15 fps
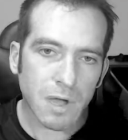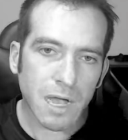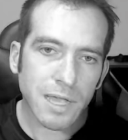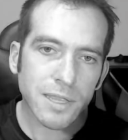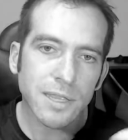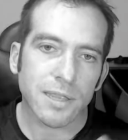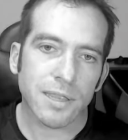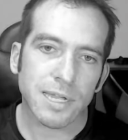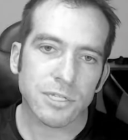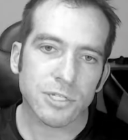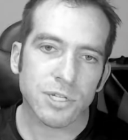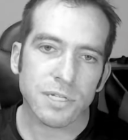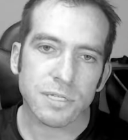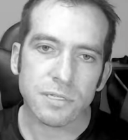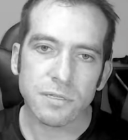other than
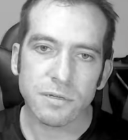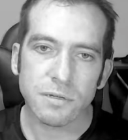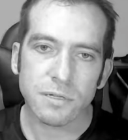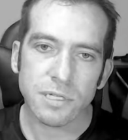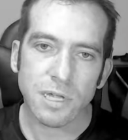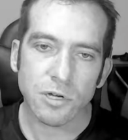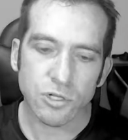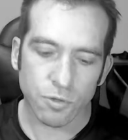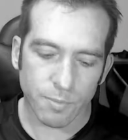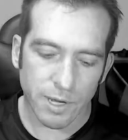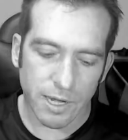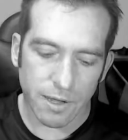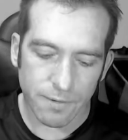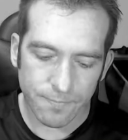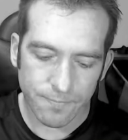just social
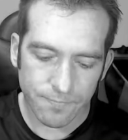media.